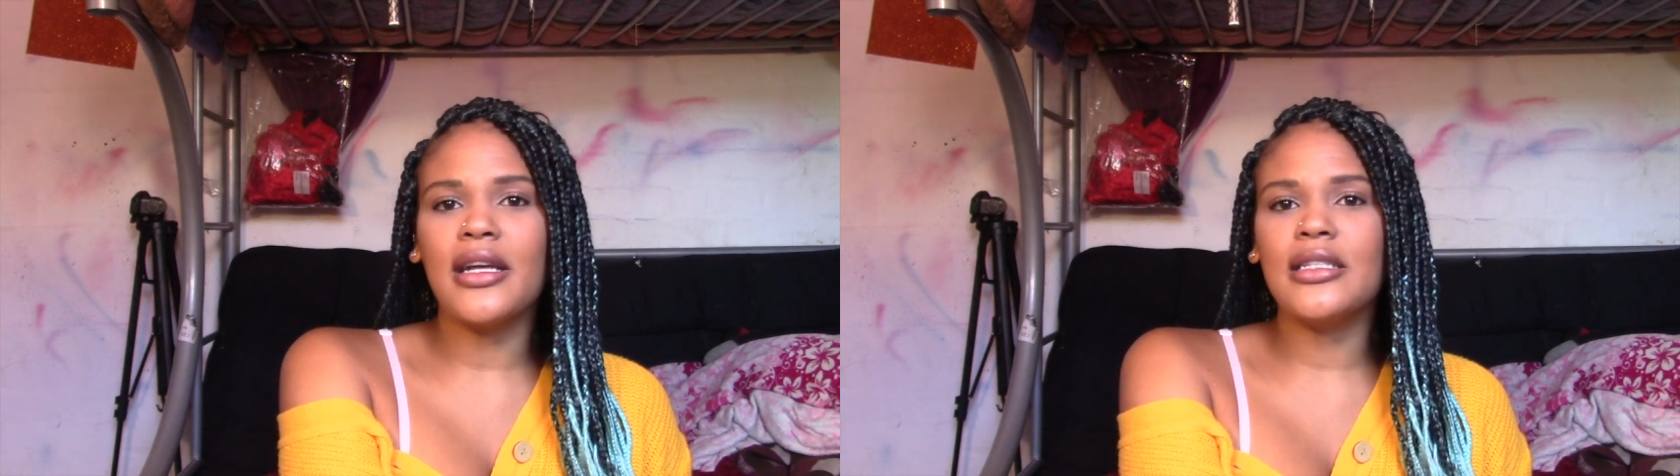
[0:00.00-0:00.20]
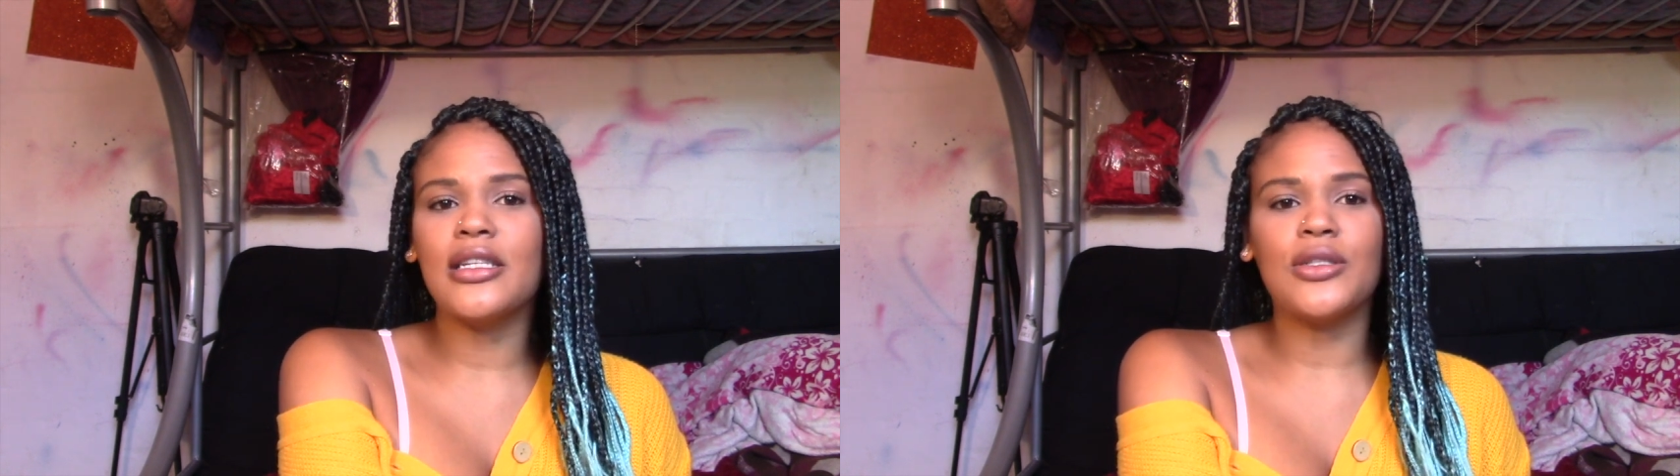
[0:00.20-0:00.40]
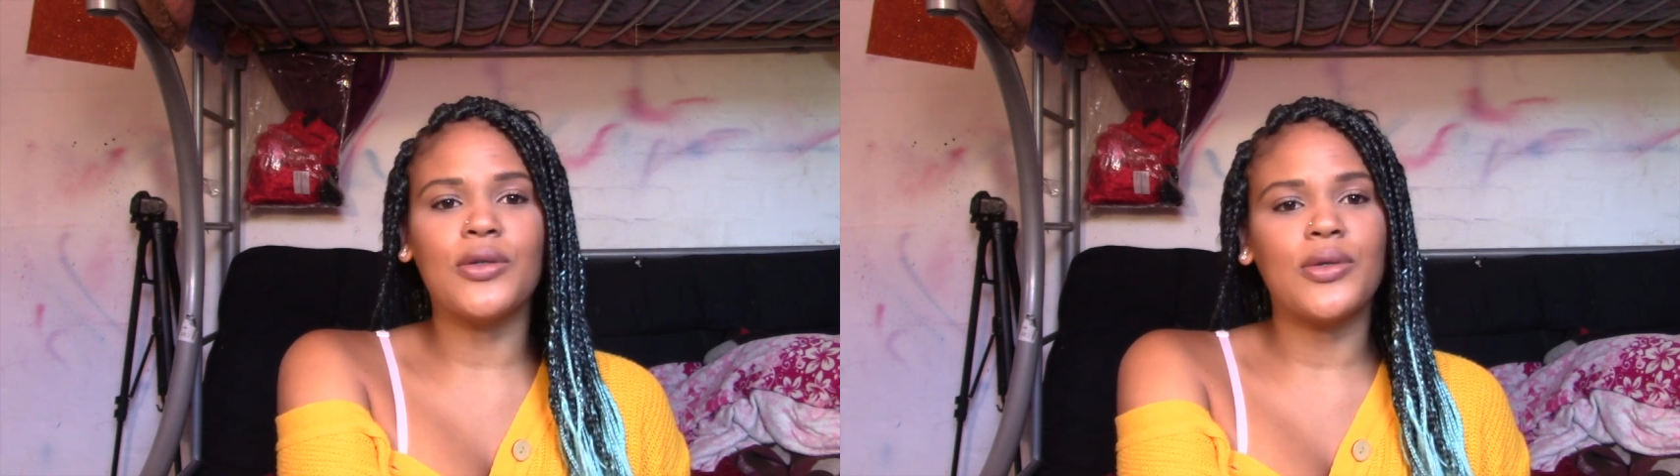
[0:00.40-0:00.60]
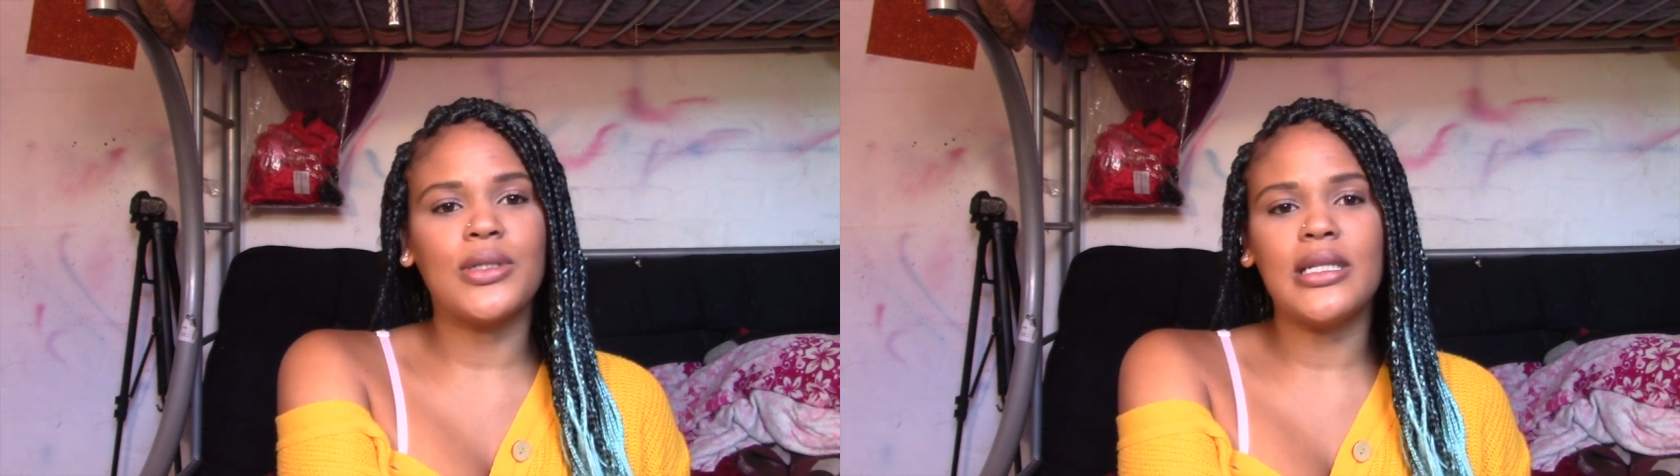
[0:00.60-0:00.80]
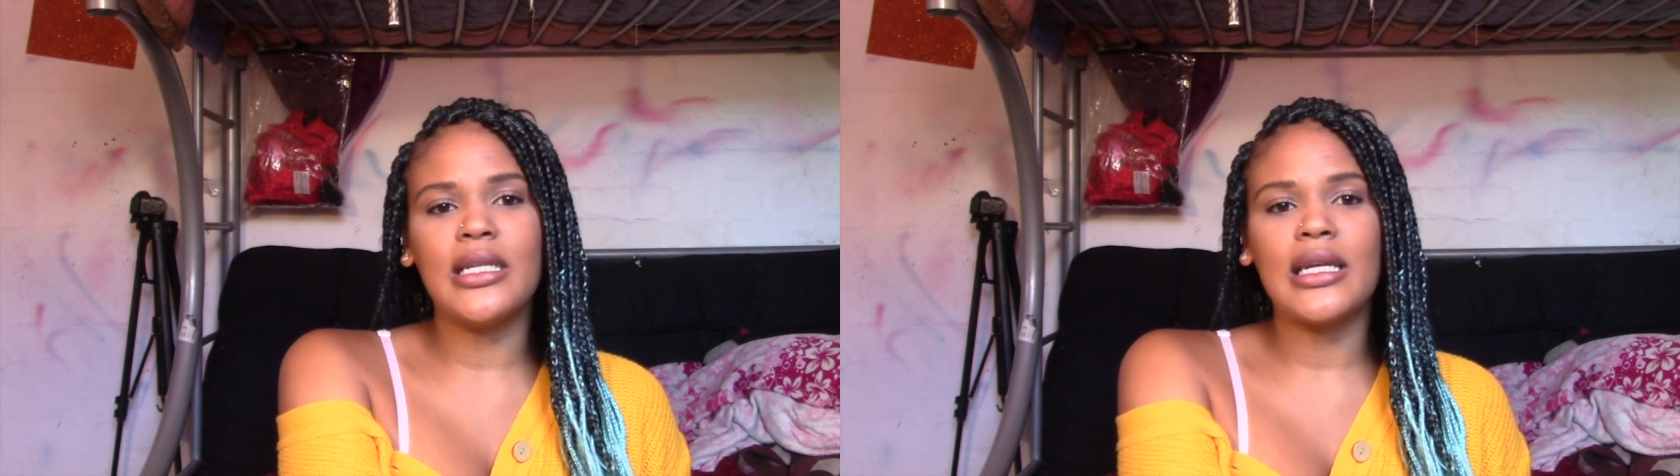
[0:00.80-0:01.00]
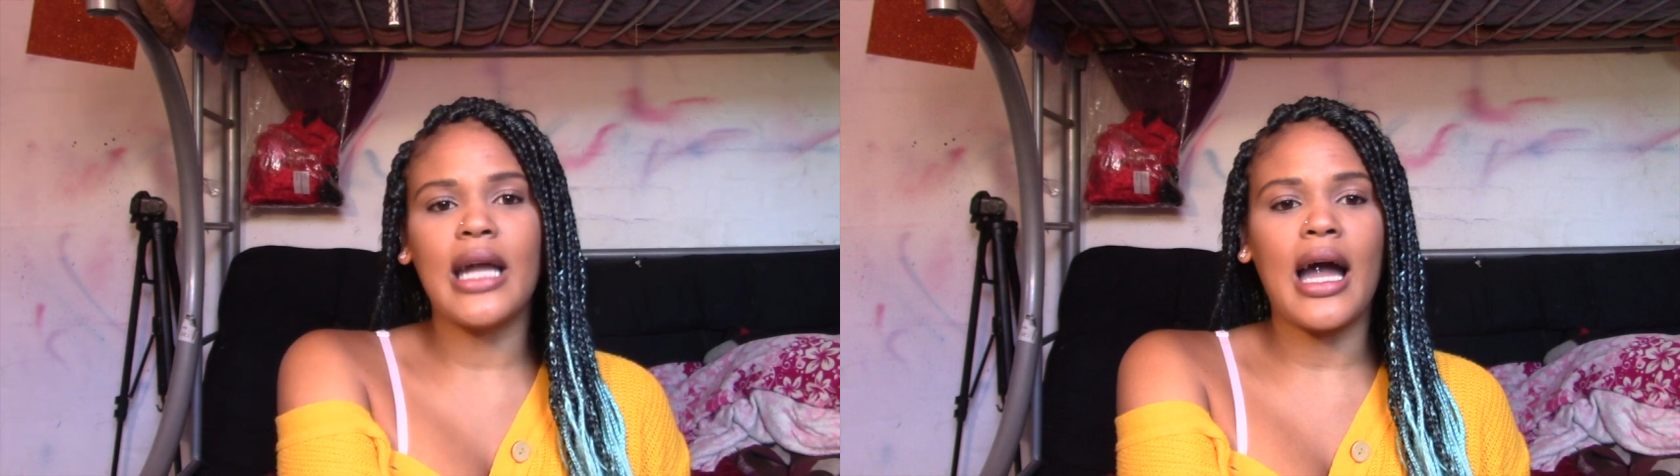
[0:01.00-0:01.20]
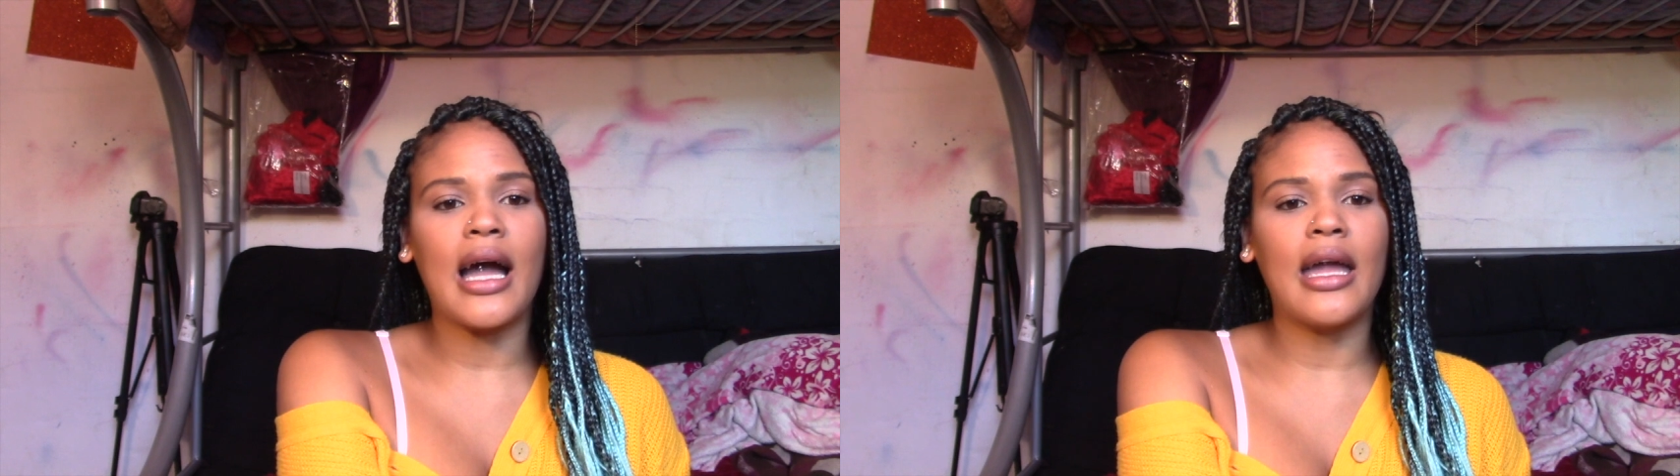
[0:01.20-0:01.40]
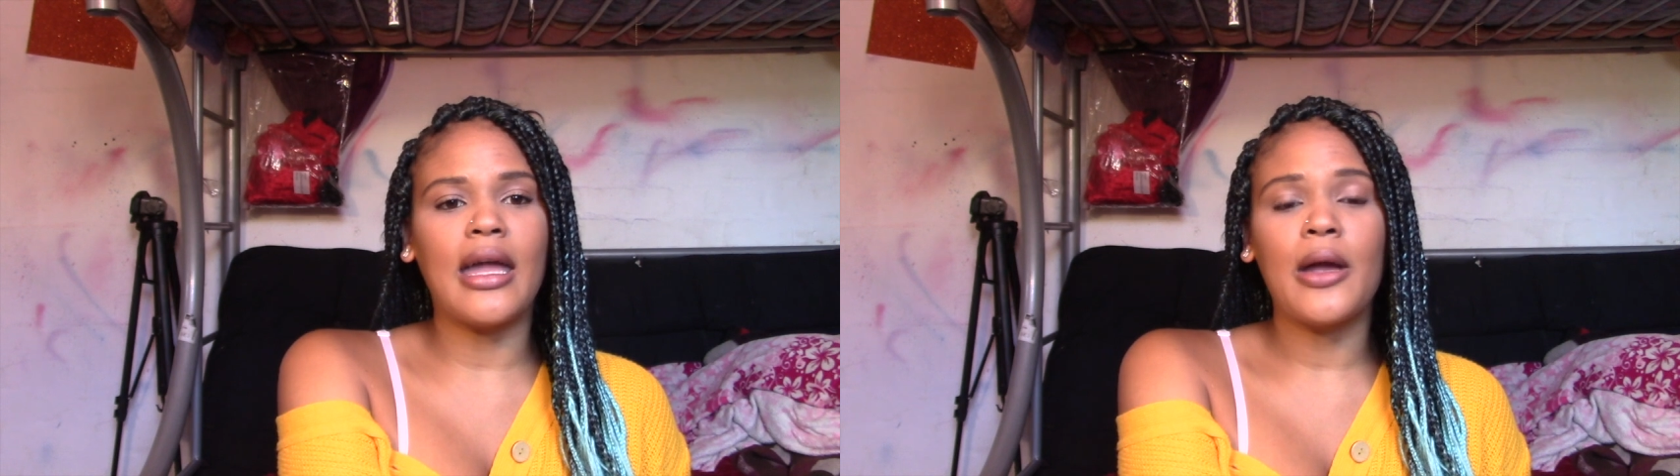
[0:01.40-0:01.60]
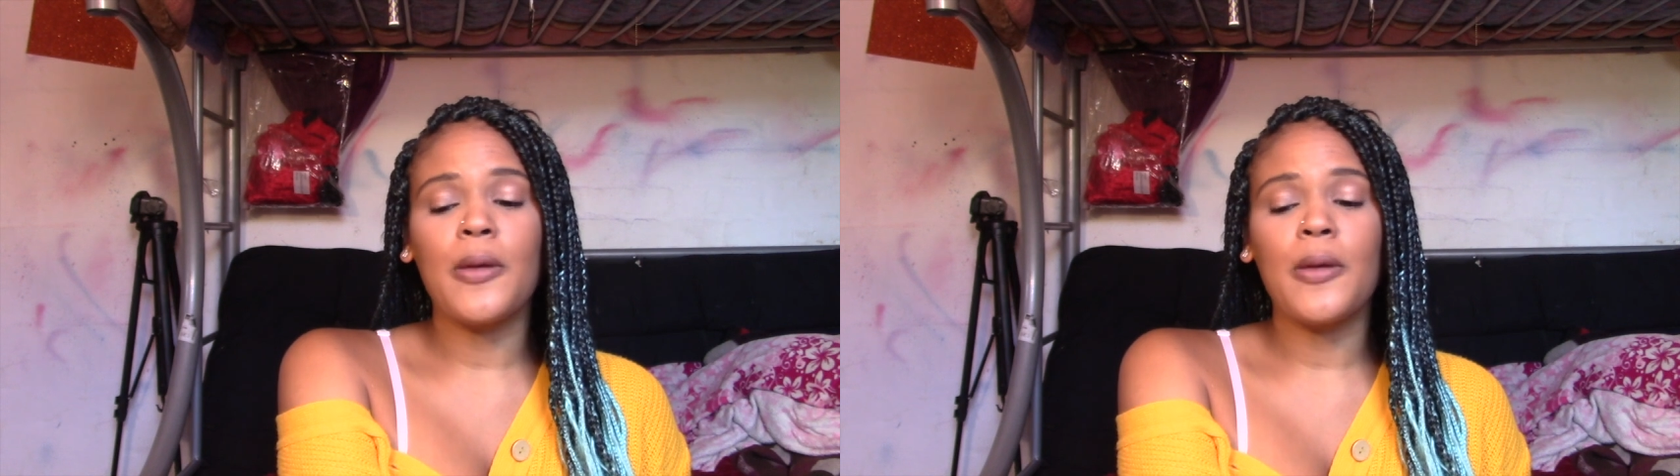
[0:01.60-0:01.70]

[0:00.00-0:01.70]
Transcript: it's exhausting. I